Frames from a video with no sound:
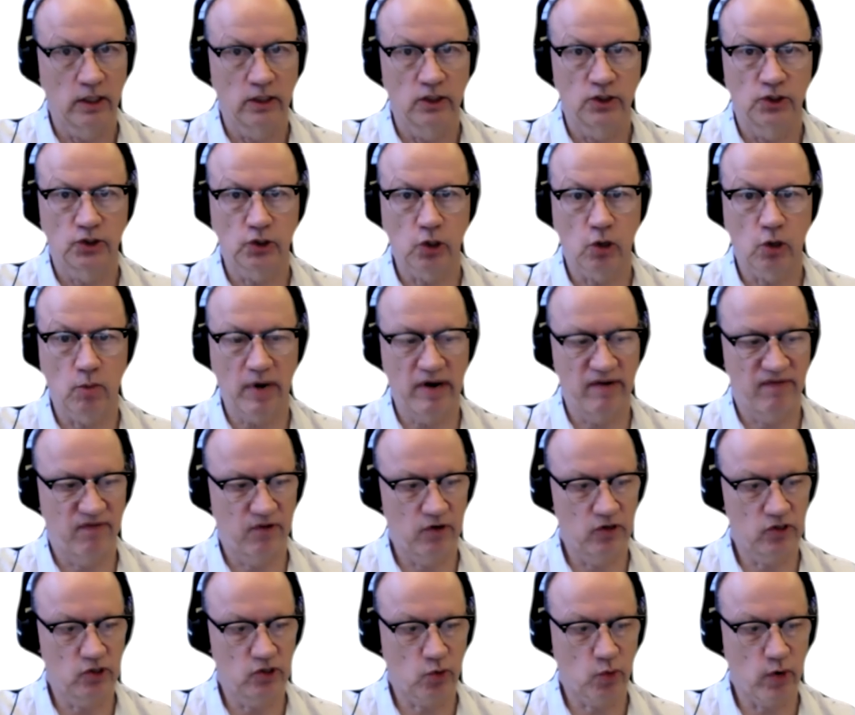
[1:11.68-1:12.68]
So my
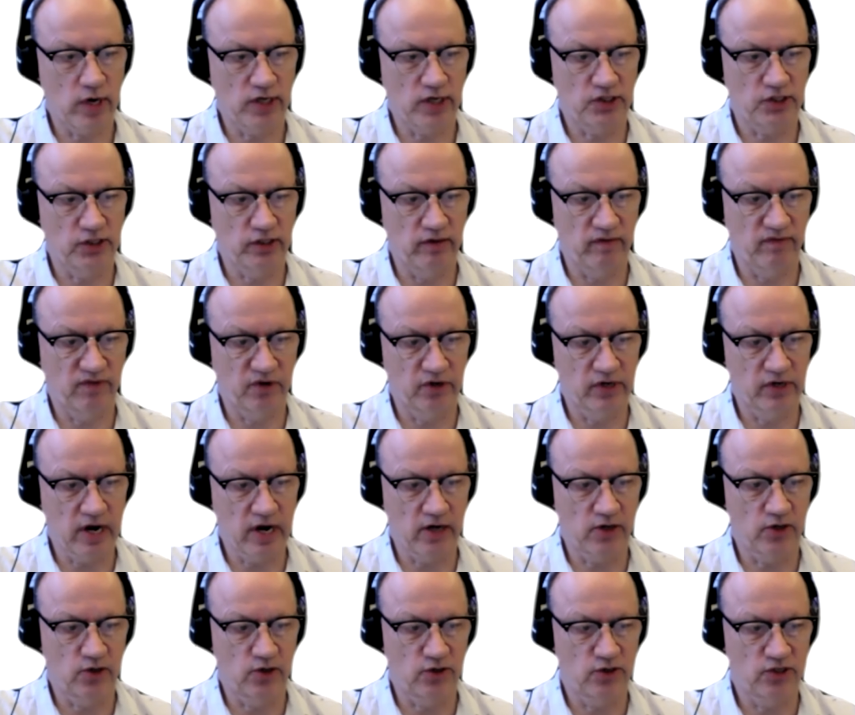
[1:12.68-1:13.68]
first question for
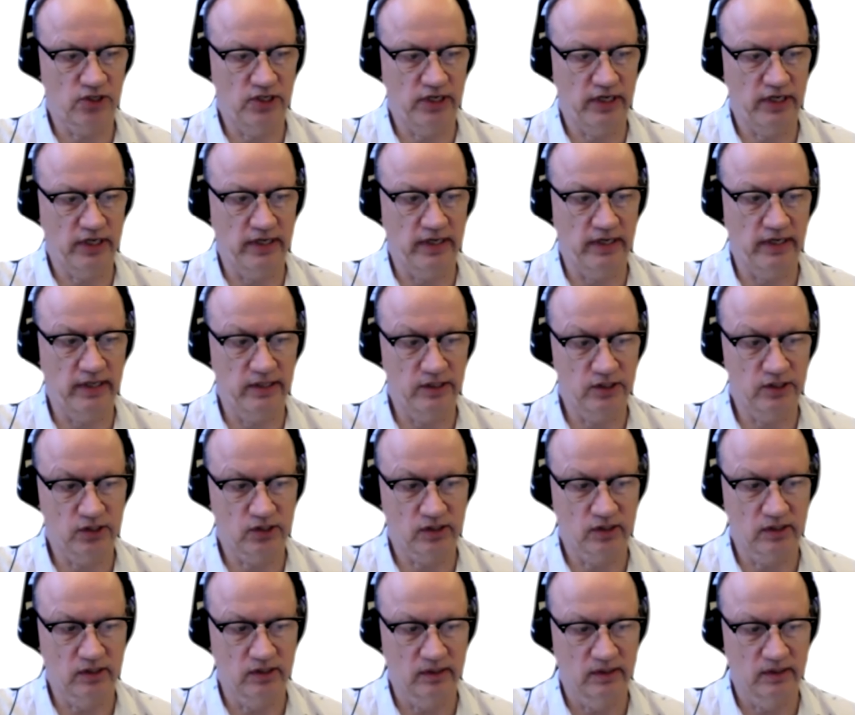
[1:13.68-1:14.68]
Dr. Chen is,
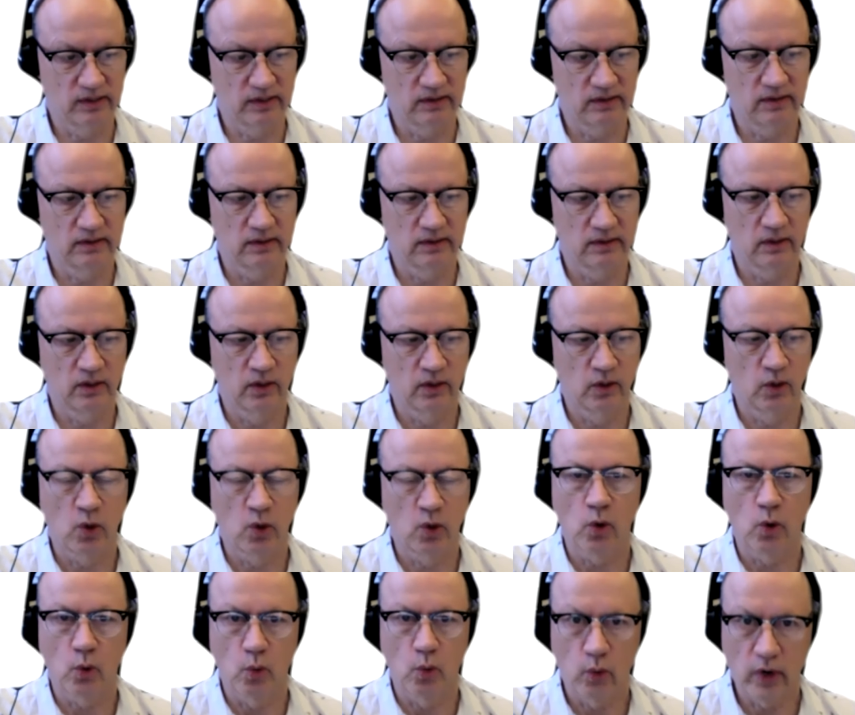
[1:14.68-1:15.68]

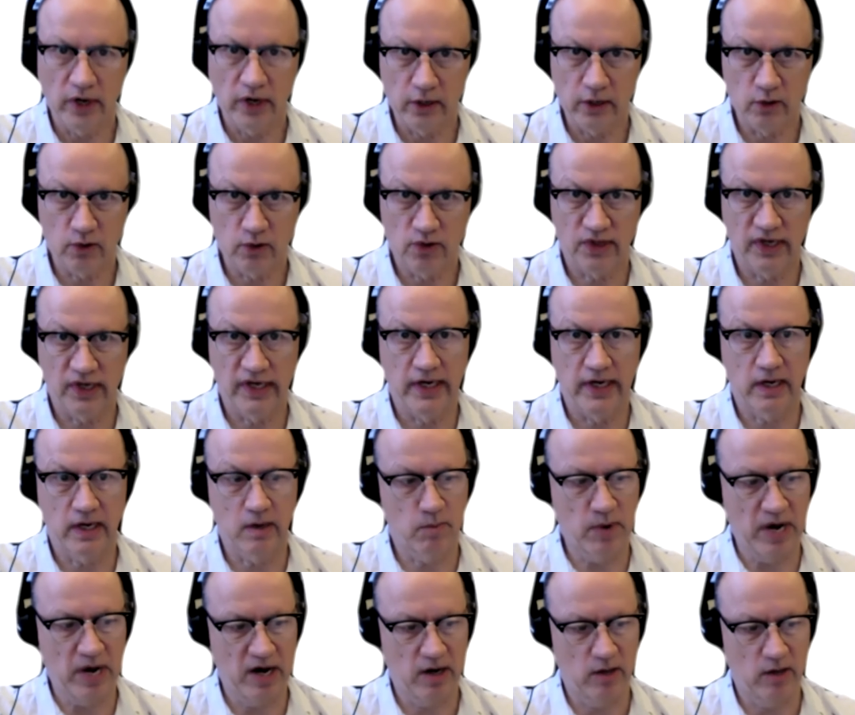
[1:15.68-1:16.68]
what do you think
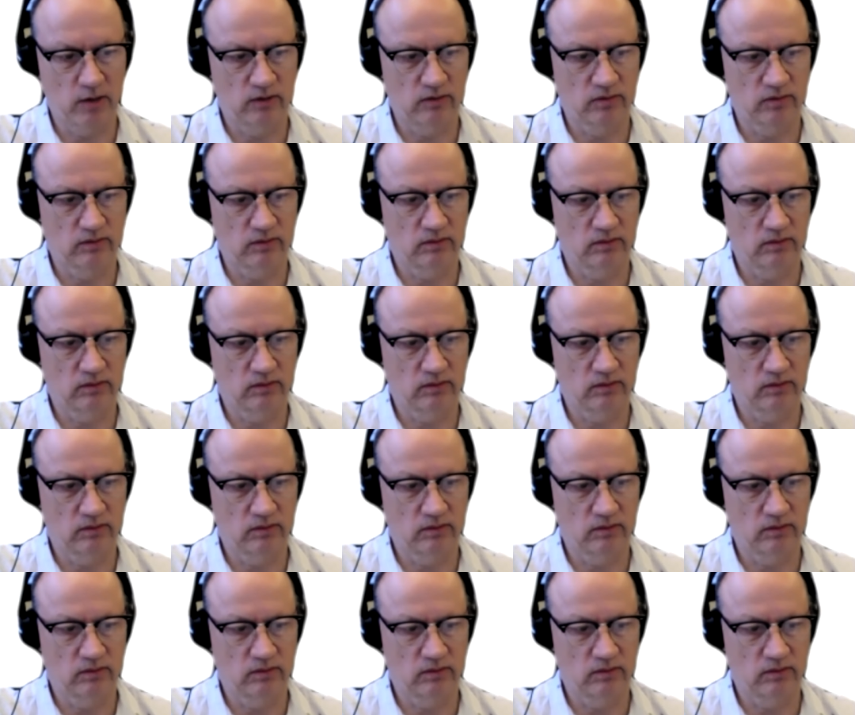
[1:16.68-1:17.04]
about